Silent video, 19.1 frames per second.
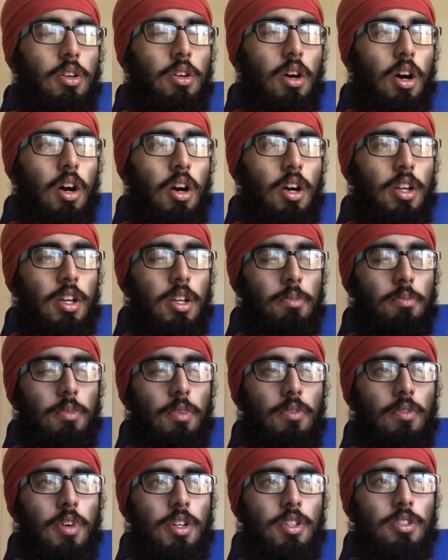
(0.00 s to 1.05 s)
on and
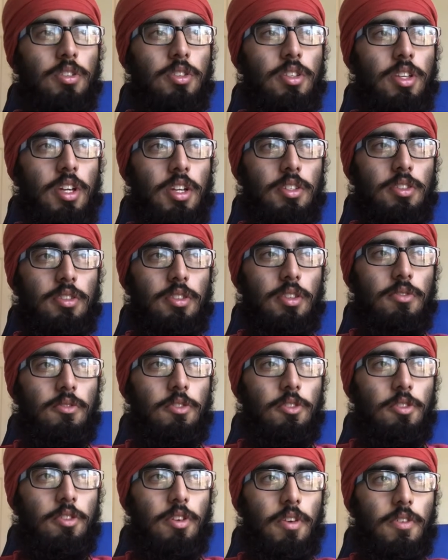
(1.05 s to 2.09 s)
move on to the next
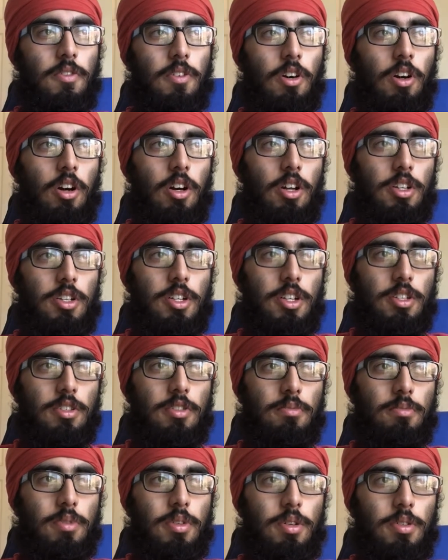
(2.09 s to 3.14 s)
level of college, I
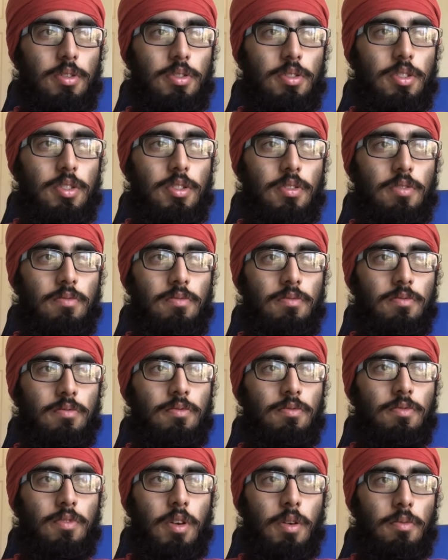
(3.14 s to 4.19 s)
suppose,
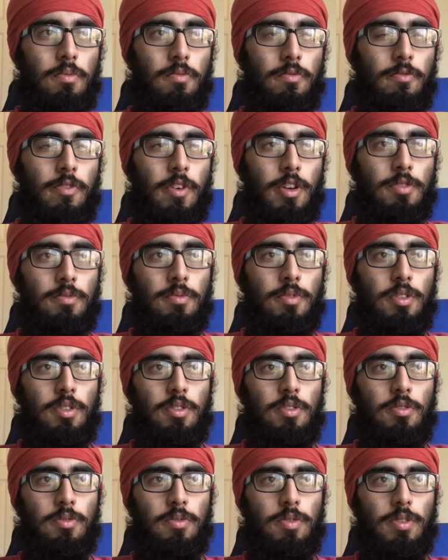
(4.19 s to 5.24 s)
from
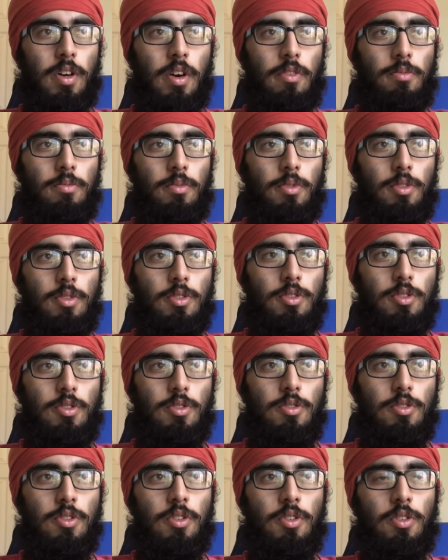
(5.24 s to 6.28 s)
freshman to sophomore to
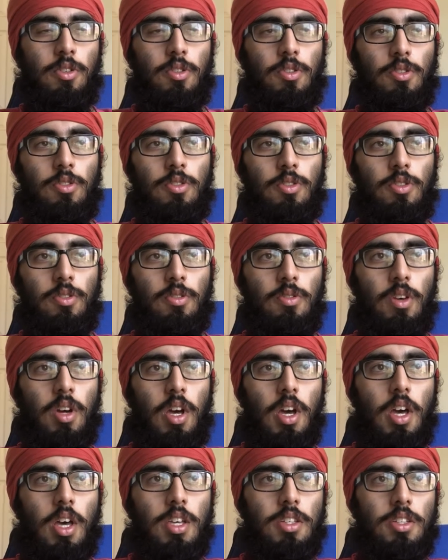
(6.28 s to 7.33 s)
junior to
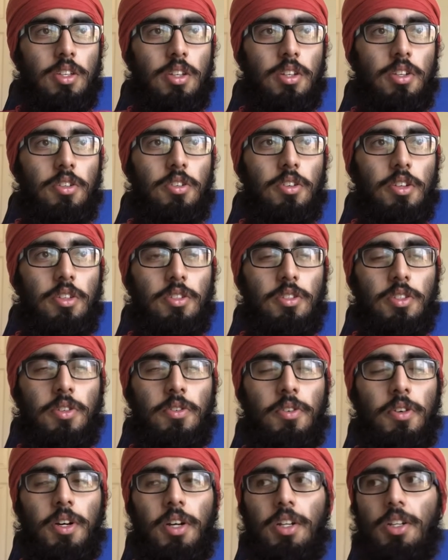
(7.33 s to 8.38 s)
senior and so
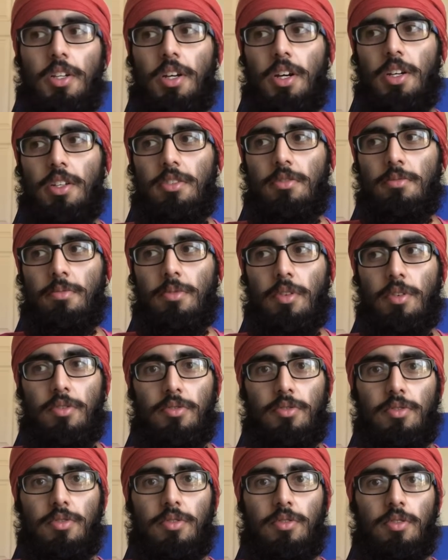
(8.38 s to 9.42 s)
on, I
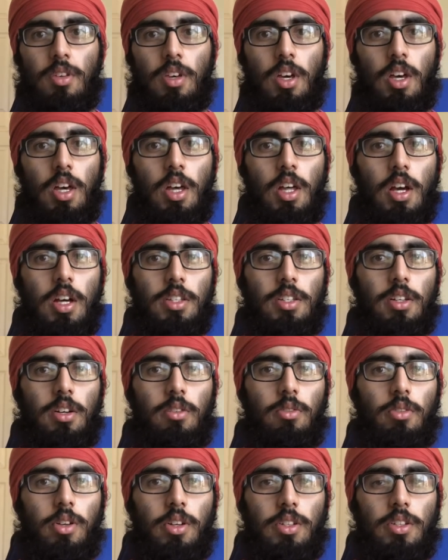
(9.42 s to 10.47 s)
suppose. That's how
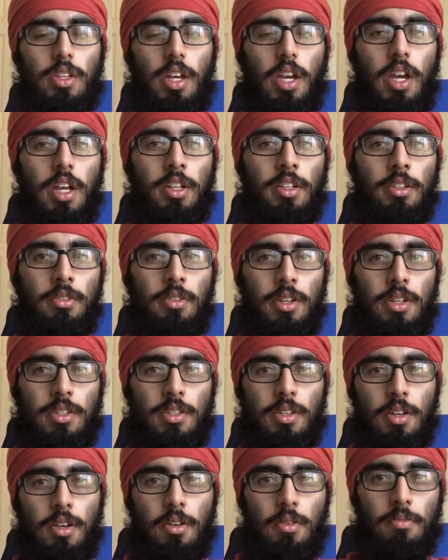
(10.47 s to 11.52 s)
it works. Anyways,
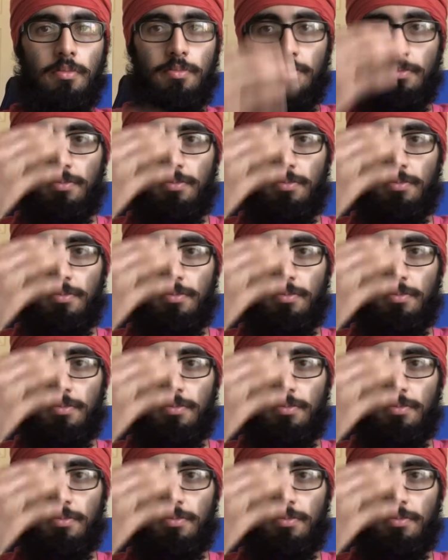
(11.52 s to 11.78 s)
so